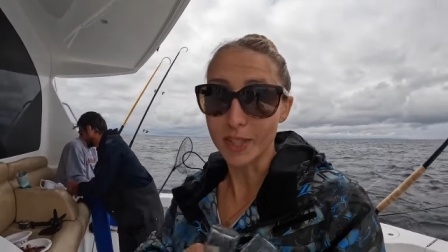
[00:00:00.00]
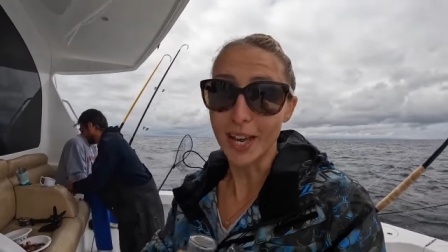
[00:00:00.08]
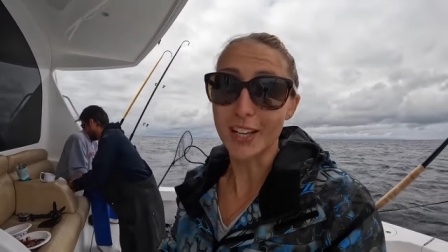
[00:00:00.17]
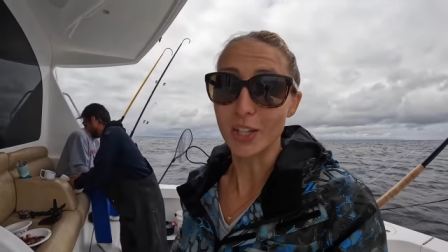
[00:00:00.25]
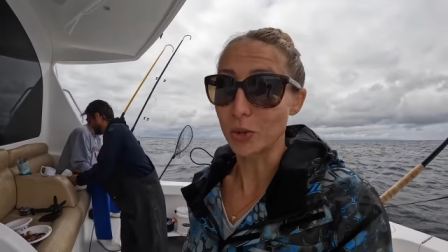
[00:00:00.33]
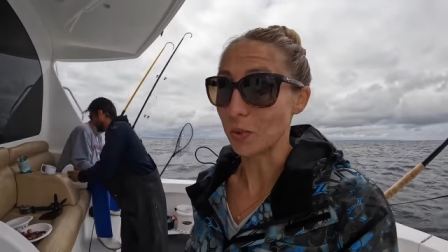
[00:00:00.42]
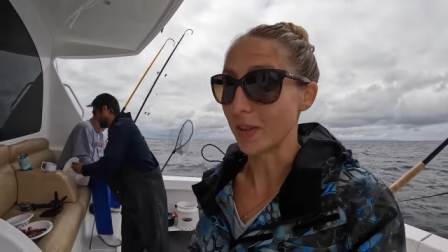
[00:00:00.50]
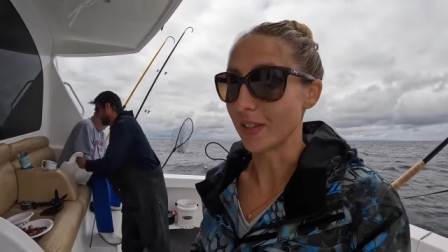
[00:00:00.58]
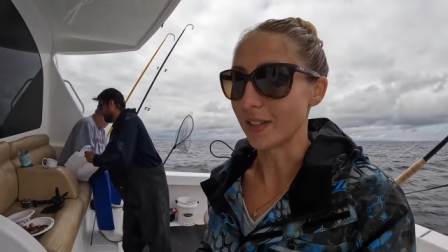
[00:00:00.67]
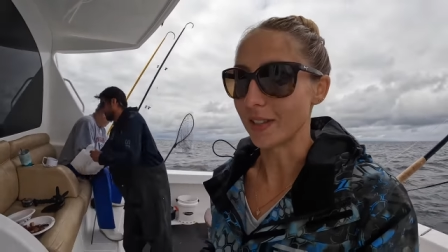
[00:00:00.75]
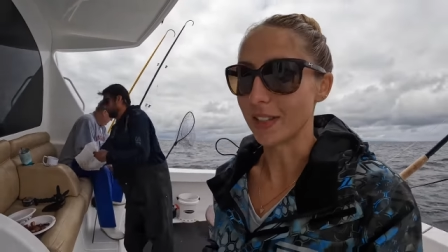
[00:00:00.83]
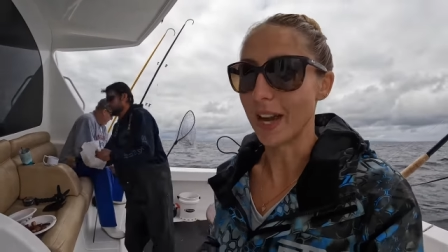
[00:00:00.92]
what that just
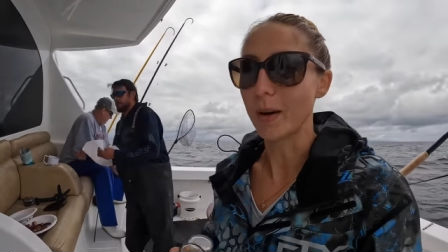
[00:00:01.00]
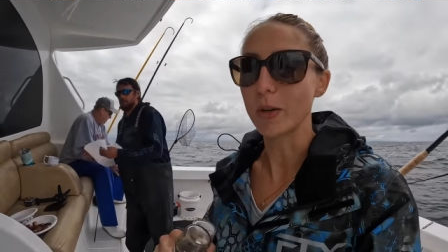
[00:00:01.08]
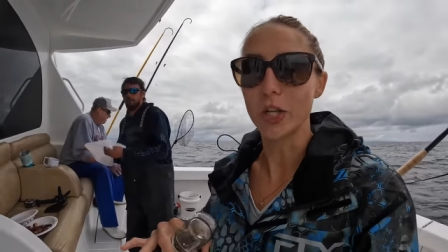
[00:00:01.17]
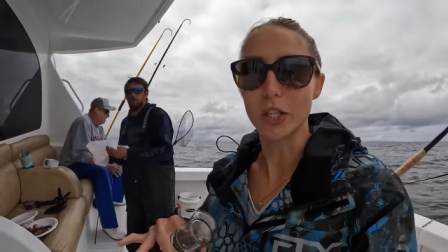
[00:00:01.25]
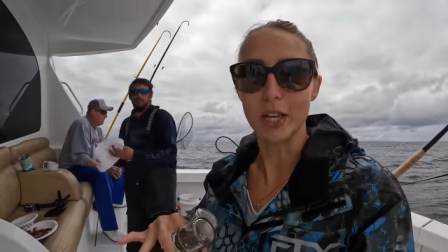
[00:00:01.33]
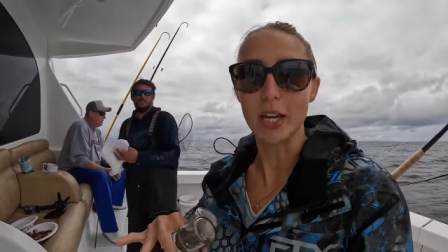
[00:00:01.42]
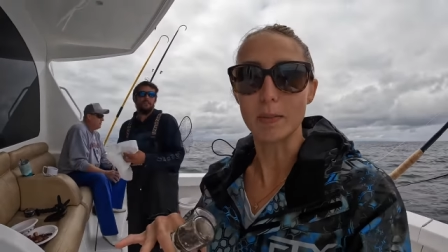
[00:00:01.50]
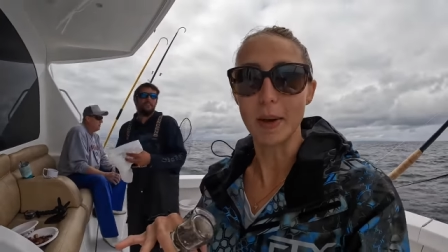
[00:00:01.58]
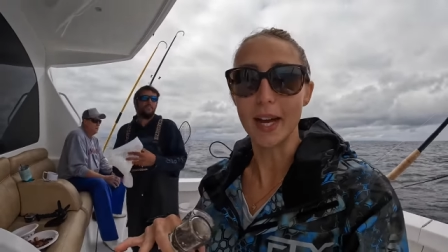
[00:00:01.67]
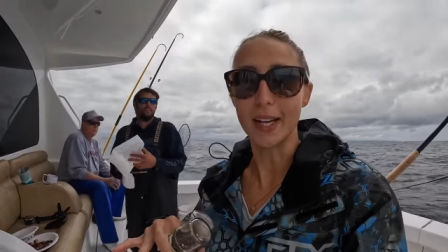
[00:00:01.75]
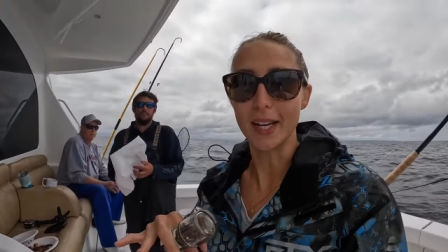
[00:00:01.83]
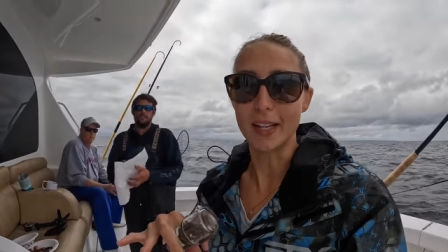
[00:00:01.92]
was. Now it just kicked
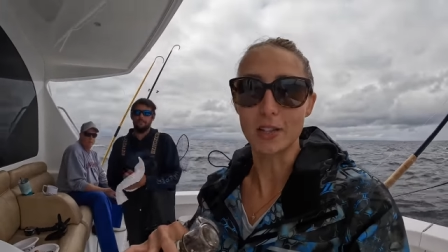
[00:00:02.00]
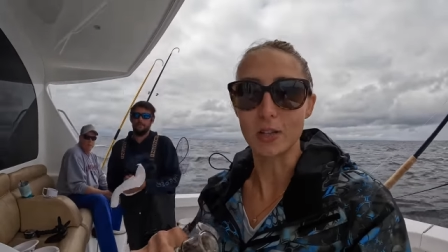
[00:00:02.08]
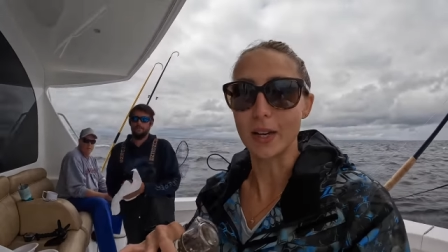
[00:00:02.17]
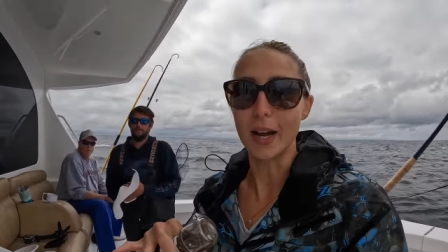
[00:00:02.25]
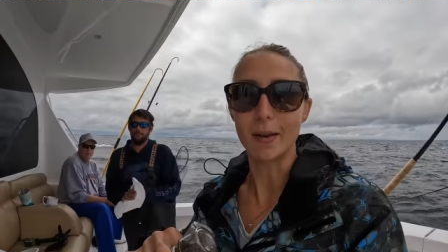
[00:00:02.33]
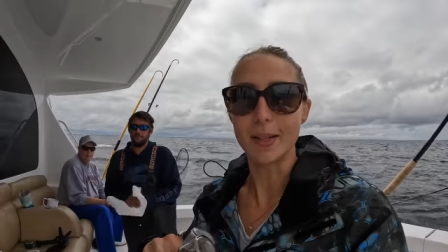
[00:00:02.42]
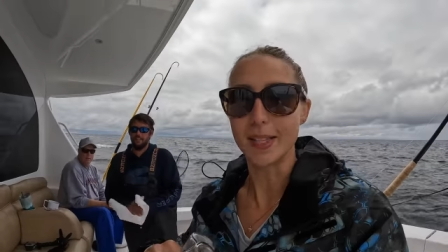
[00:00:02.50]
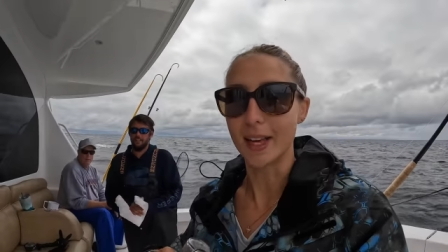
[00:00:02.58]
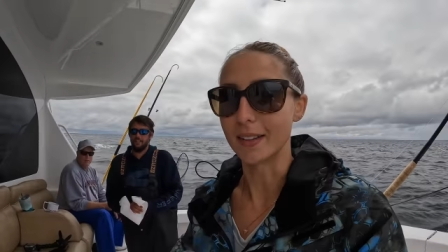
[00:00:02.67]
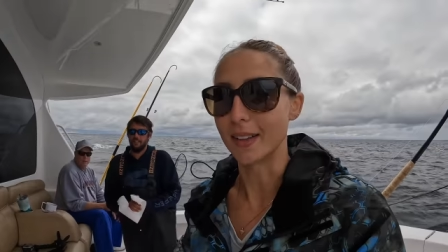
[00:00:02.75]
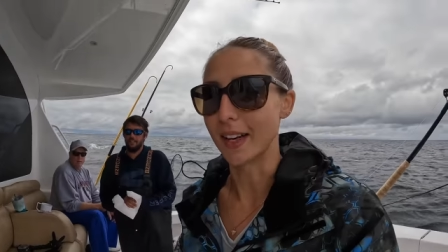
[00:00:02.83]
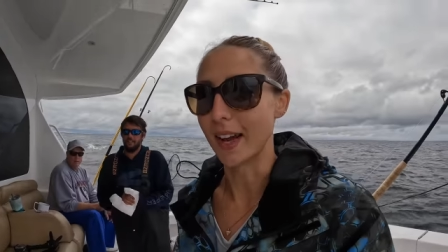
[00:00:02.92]
back in, so now it's
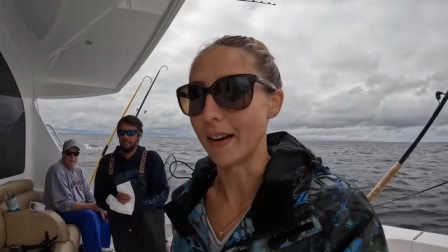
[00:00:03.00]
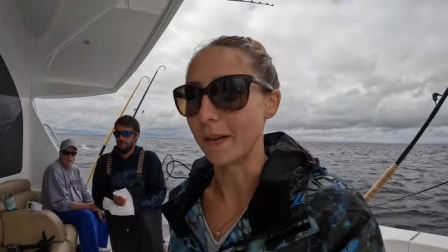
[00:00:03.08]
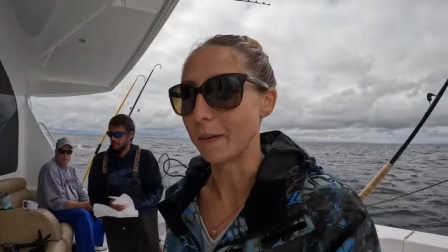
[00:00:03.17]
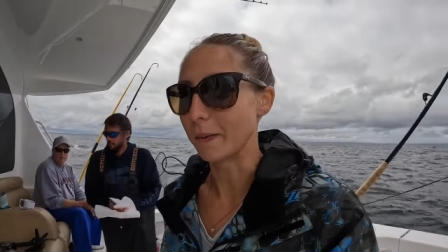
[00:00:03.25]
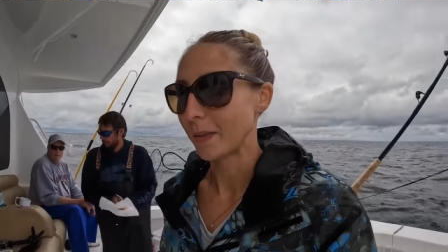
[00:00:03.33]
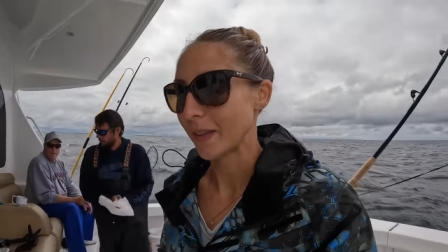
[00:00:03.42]
settling out.